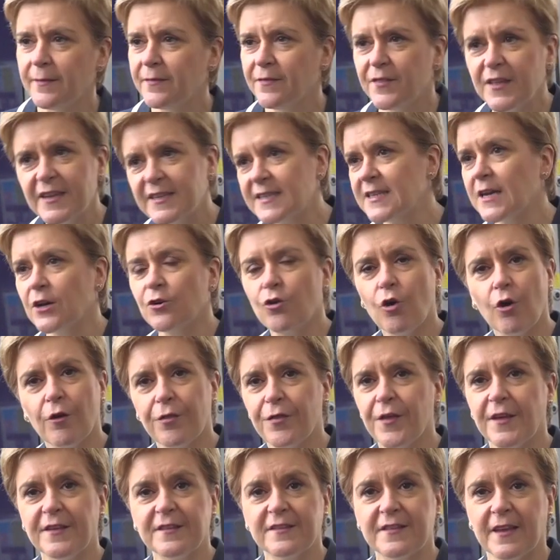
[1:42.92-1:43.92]
These are not
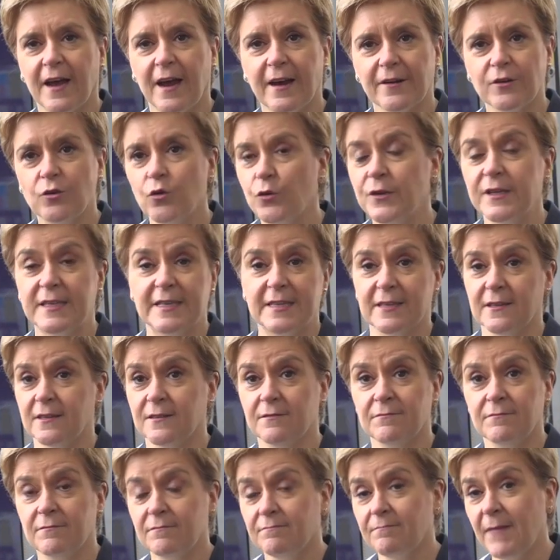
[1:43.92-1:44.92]
things that are going
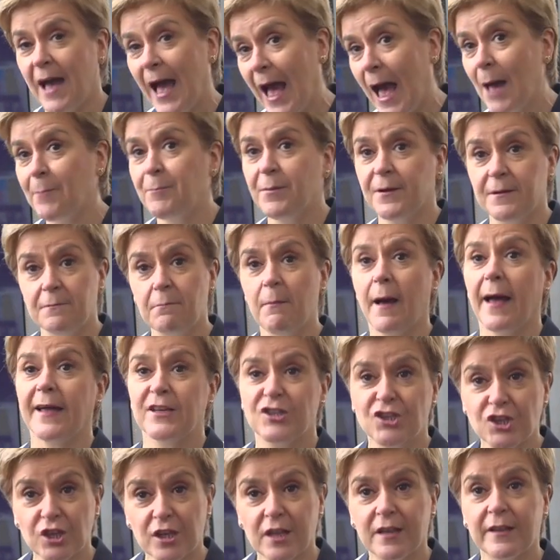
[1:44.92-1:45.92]
to happen
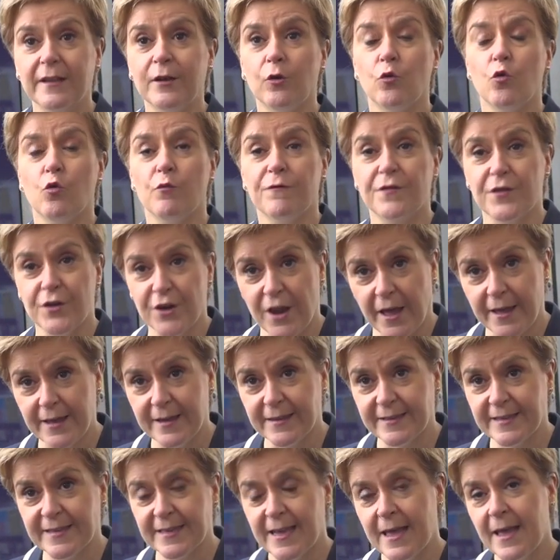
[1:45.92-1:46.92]
magically
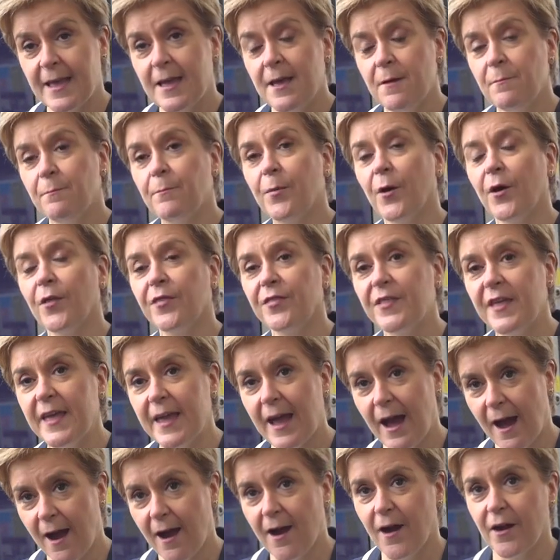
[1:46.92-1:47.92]
overnight, but
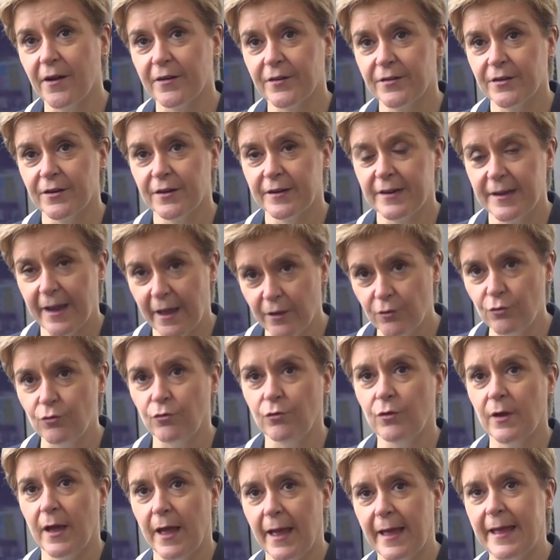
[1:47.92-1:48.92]
they are
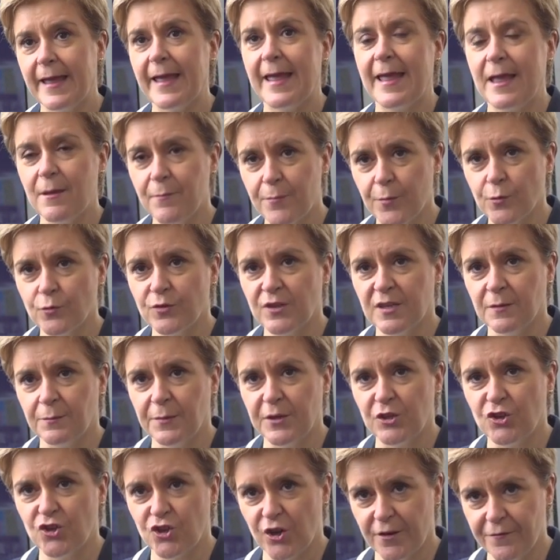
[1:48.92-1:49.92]
now able to
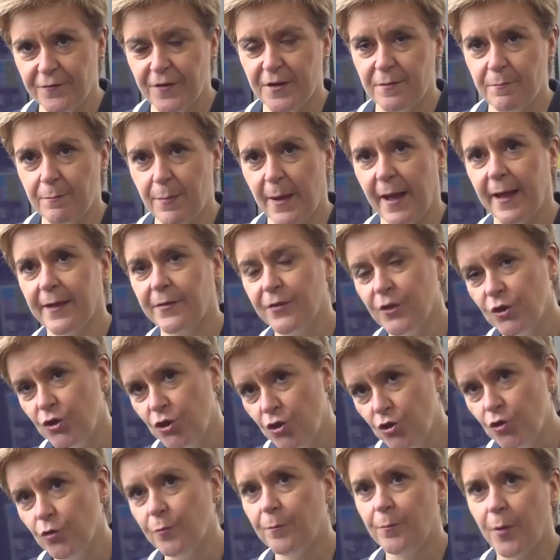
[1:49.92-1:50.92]
be driven by the
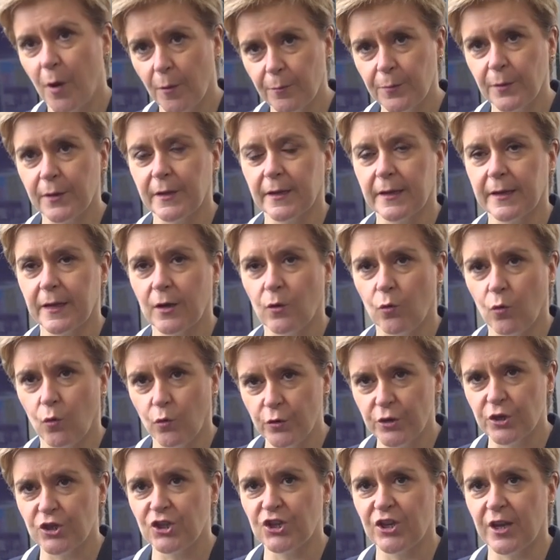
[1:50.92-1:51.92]
new public
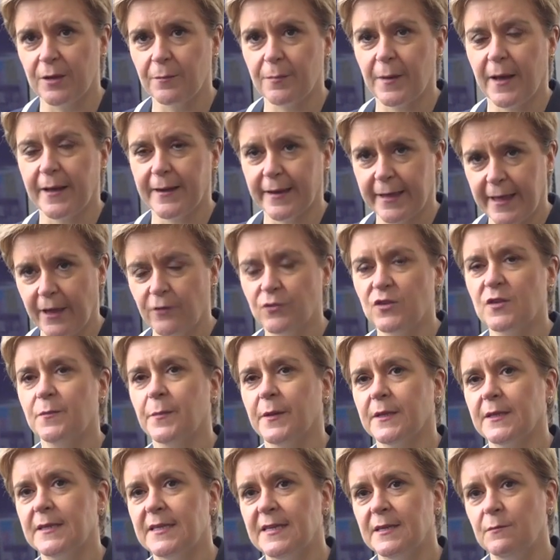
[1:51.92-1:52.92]
ownership and
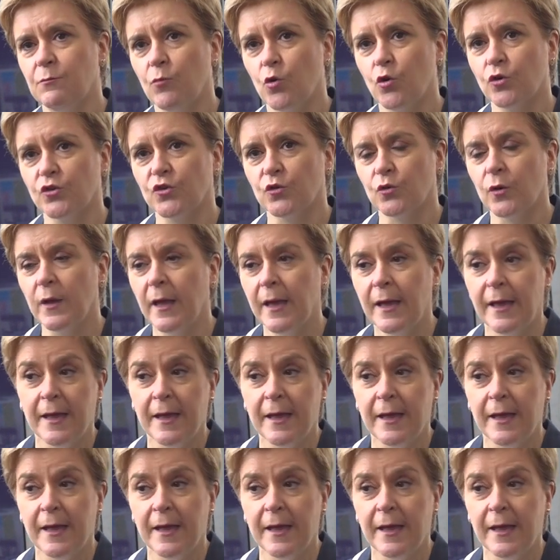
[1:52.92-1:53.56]
accountability model.